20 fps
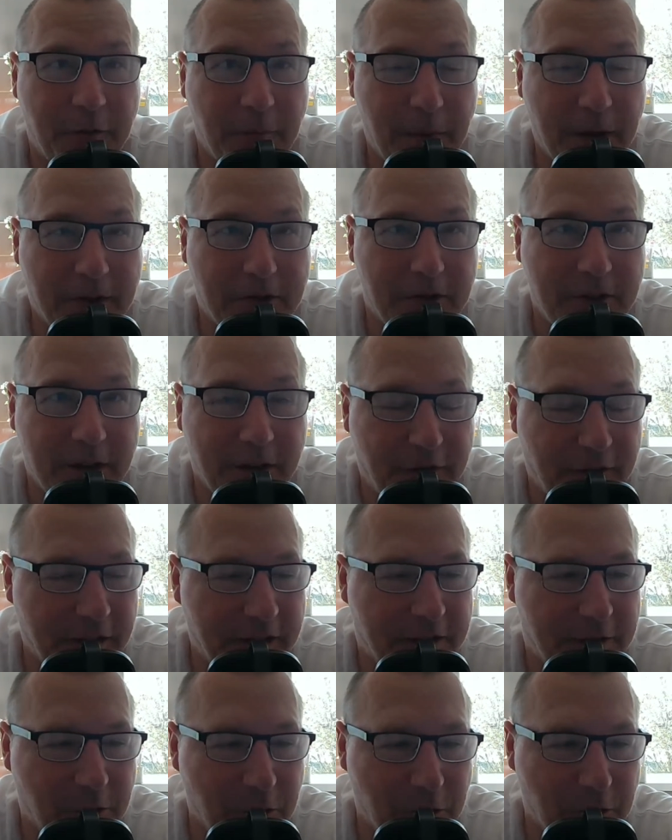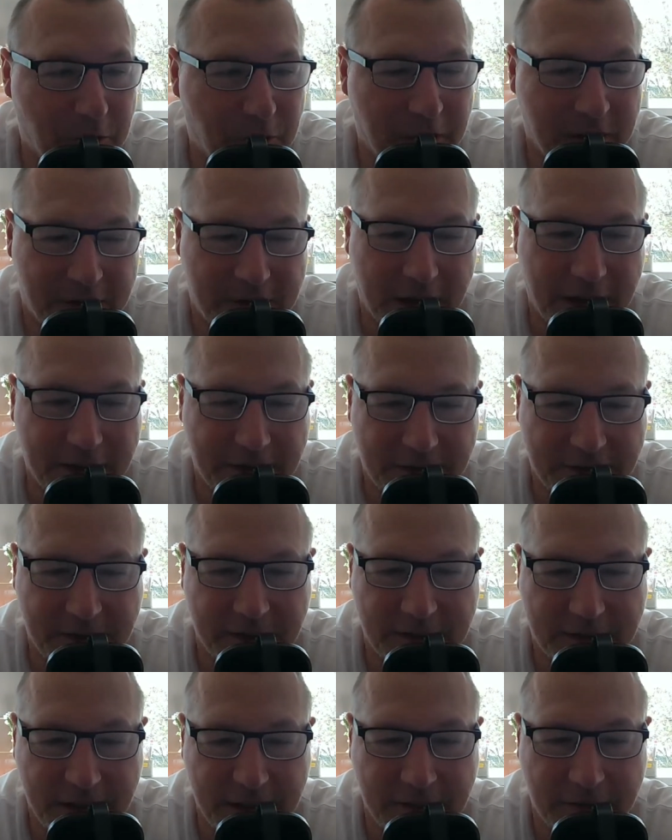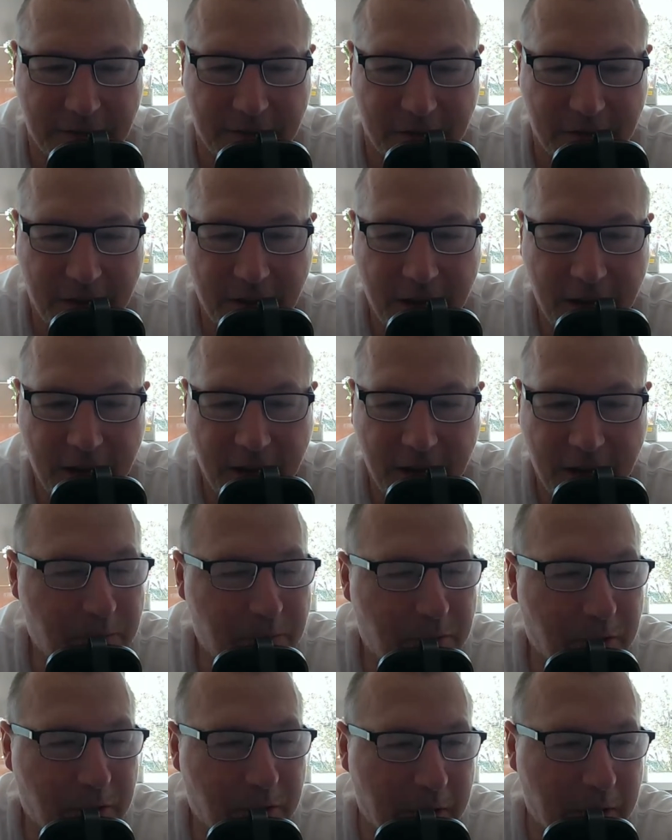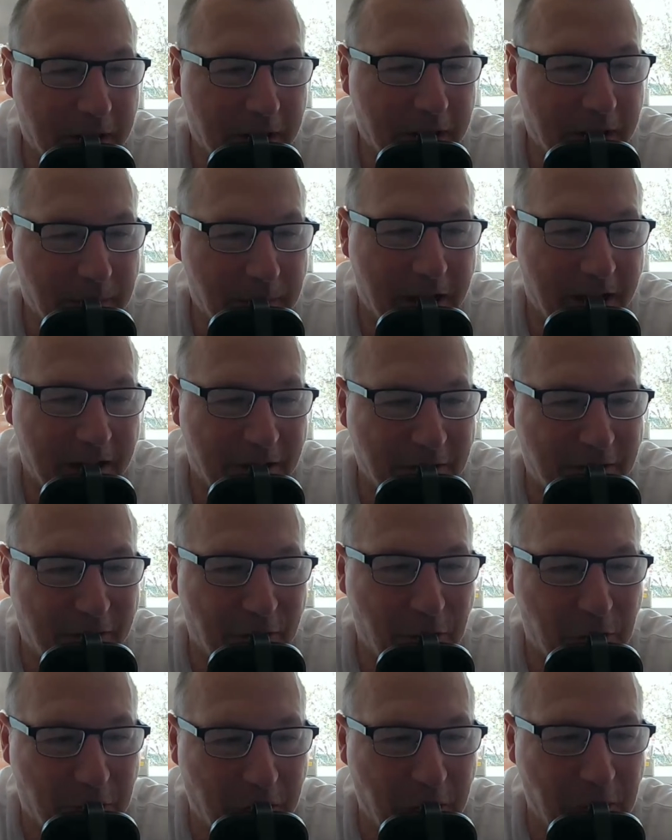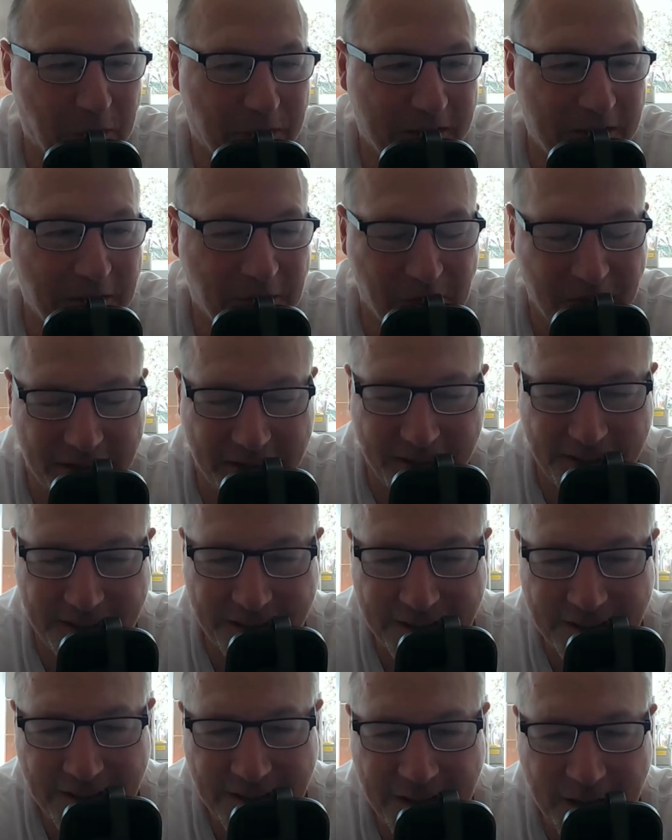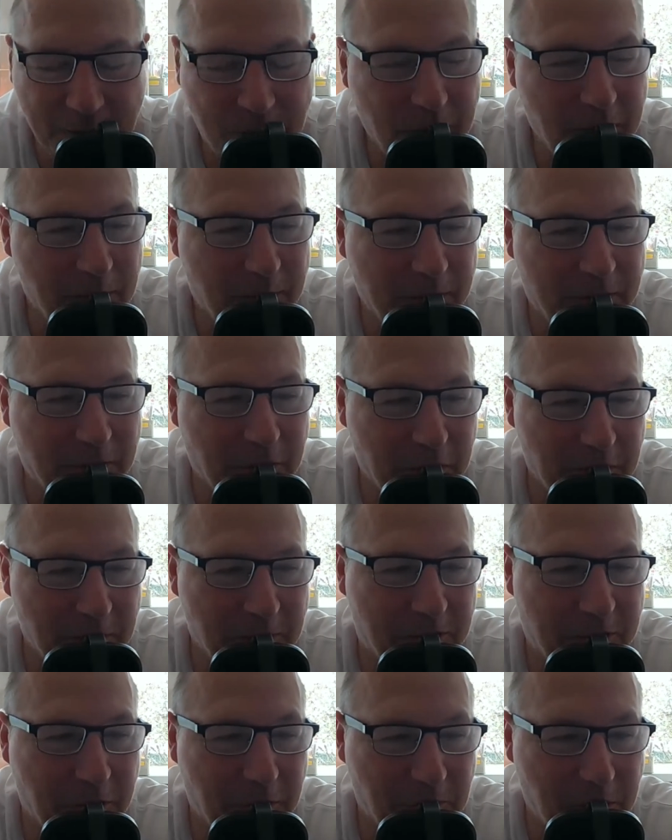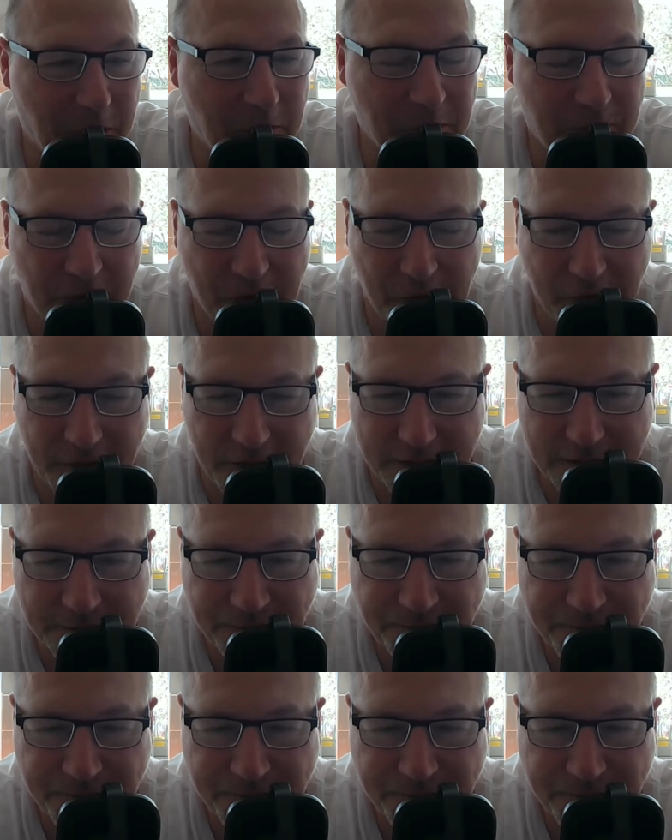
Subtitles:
Imagine if he scored all his chances this season. He'd probably be about 4 goals in already. He'd probably be Tottenham's top goal scorer.